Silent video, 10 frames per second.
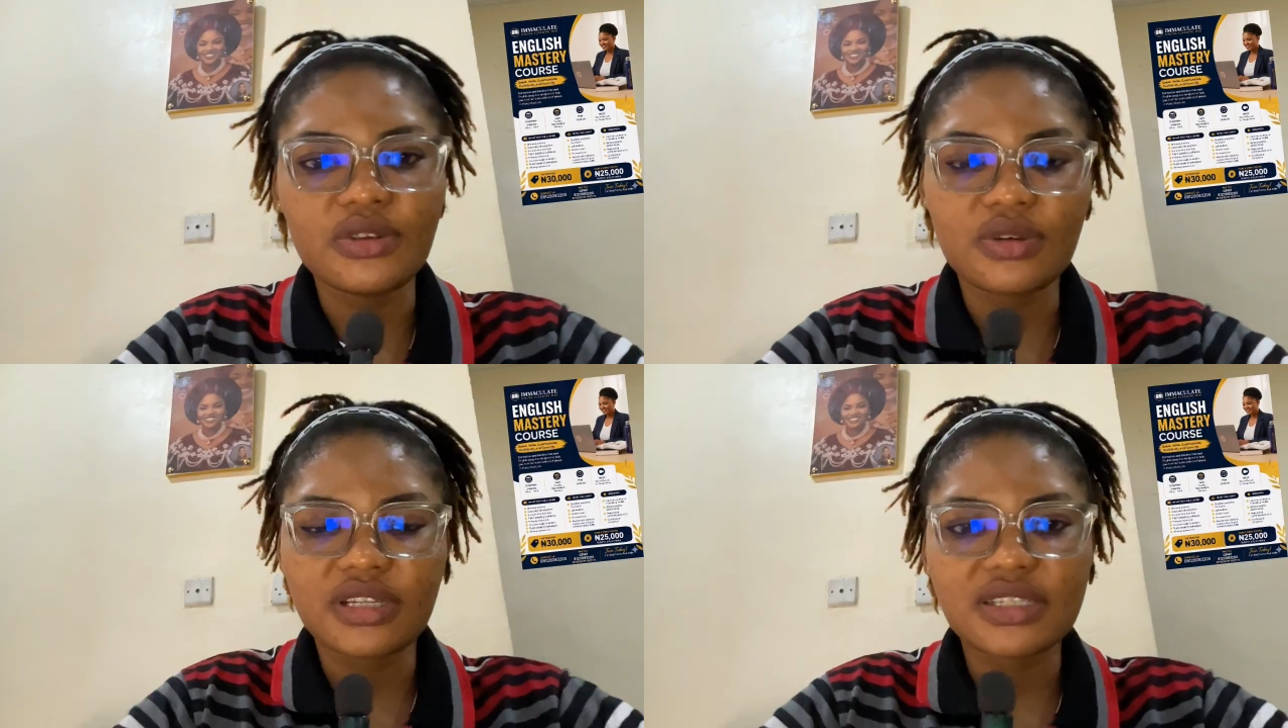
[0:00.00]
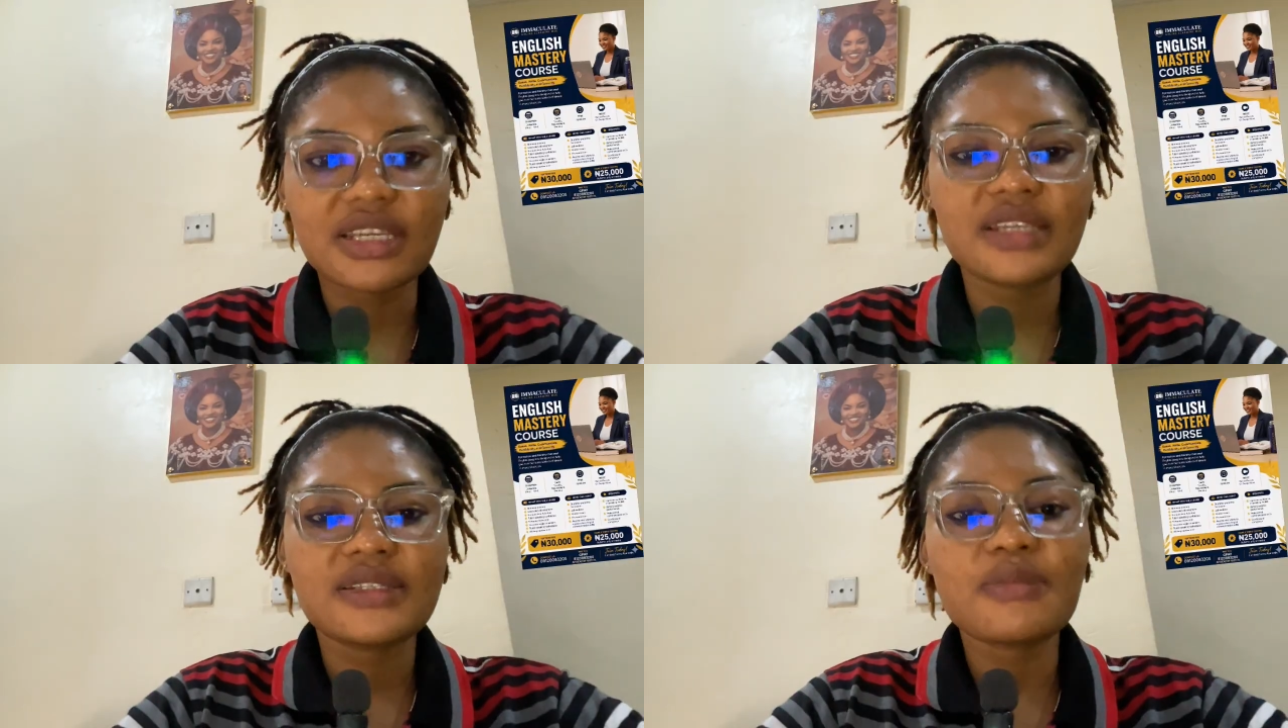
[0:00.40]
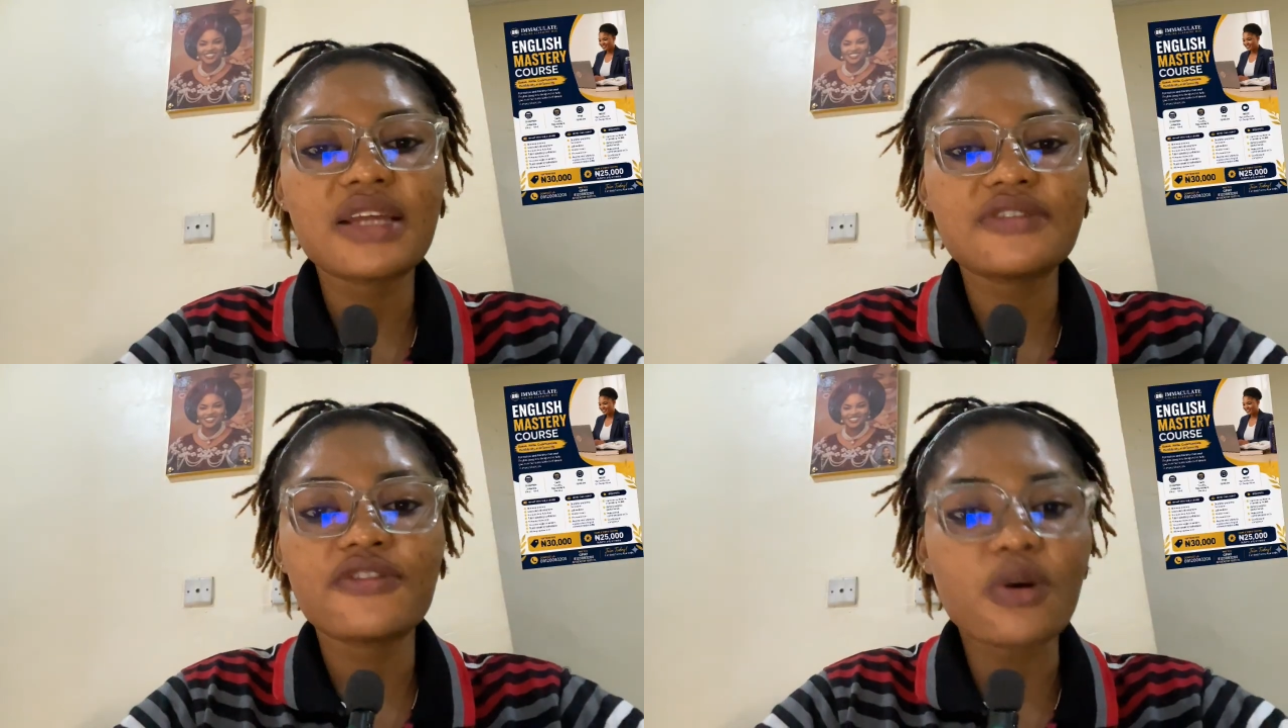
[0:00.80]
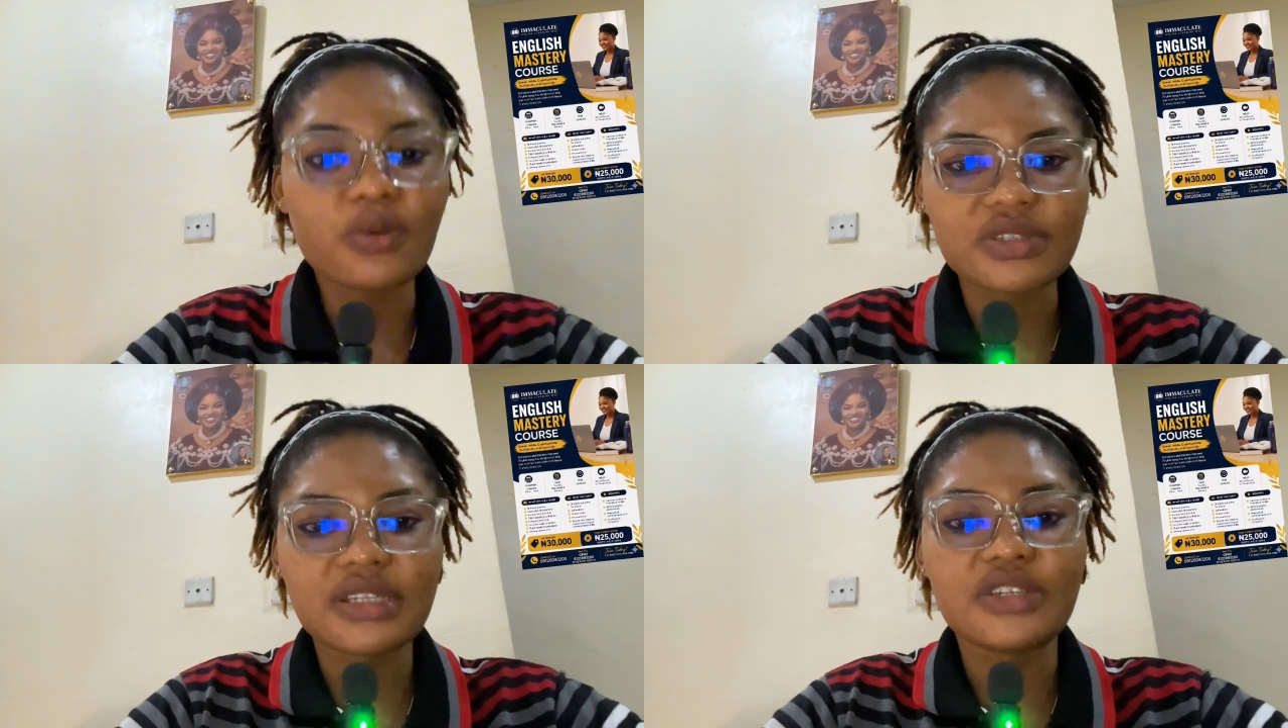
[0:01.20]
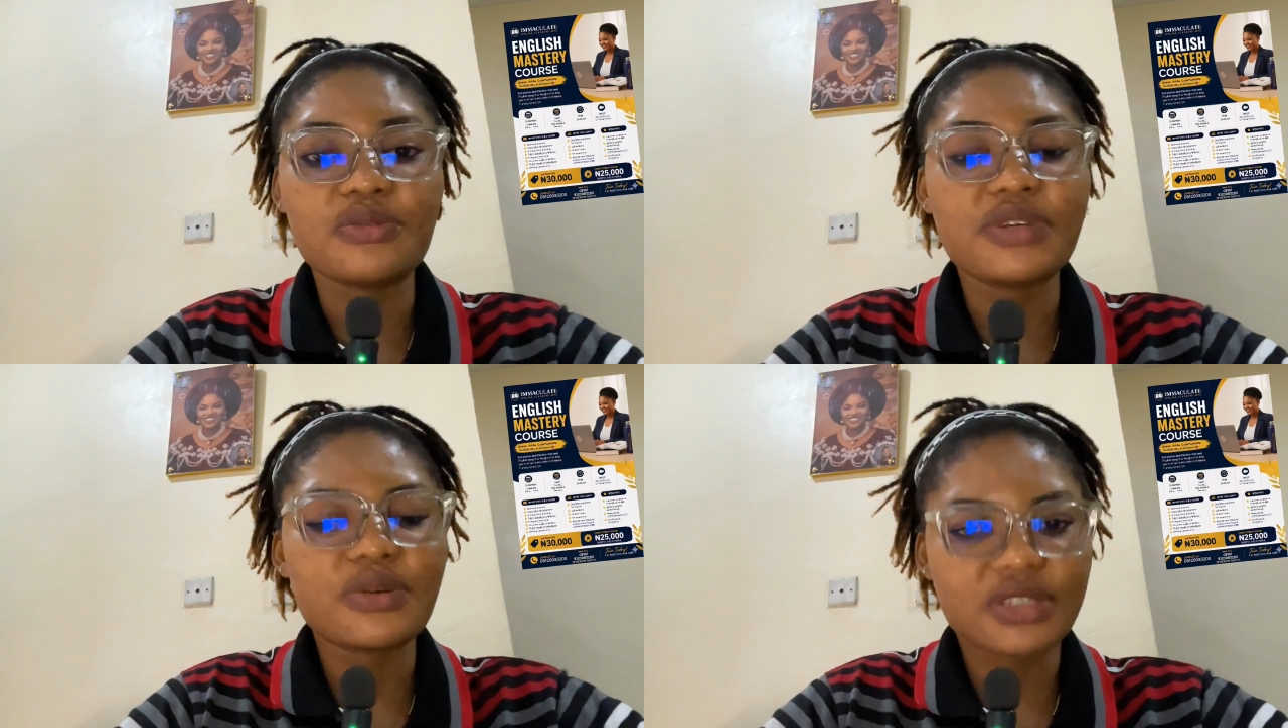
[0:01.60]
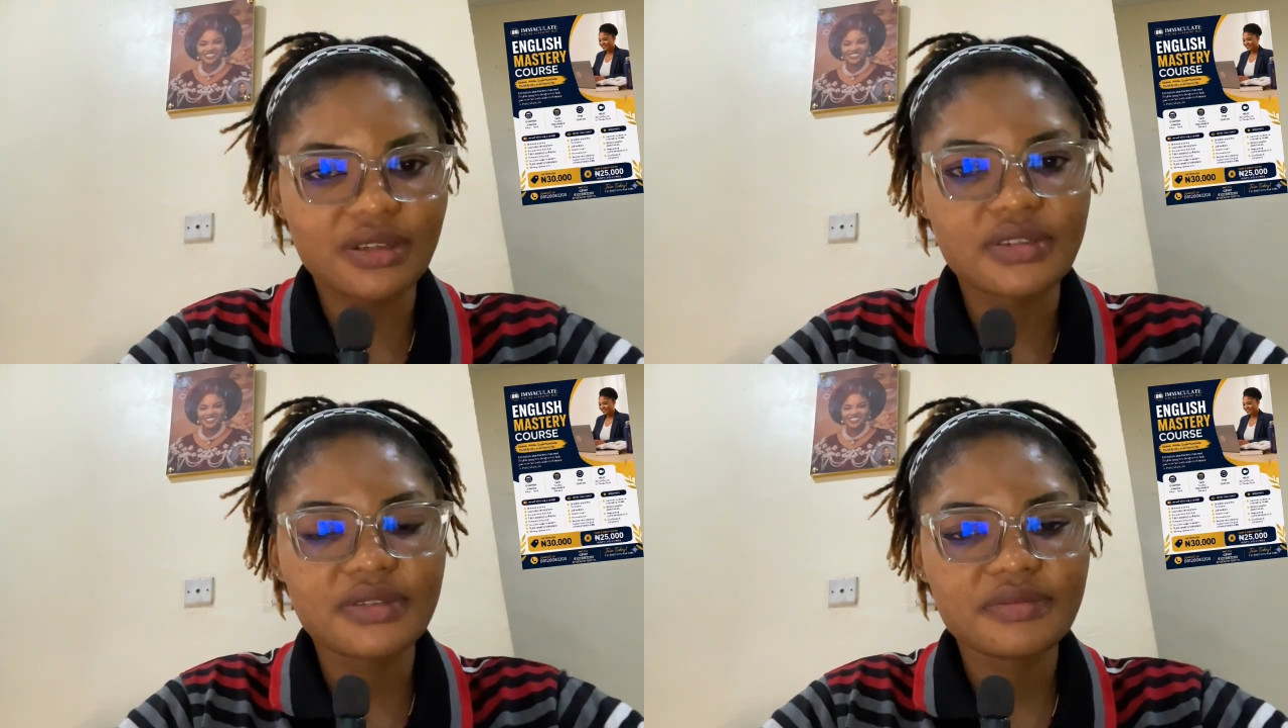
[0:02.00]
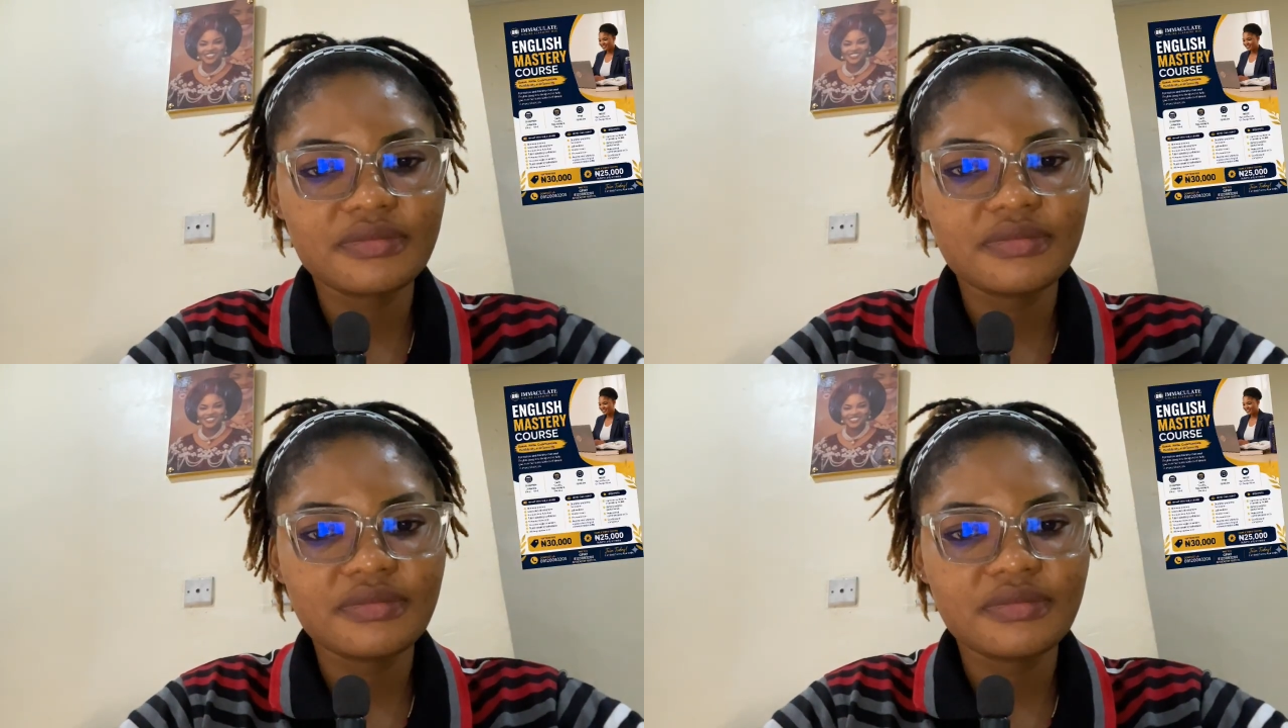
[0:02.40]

you can say smartphones are ubiquitous.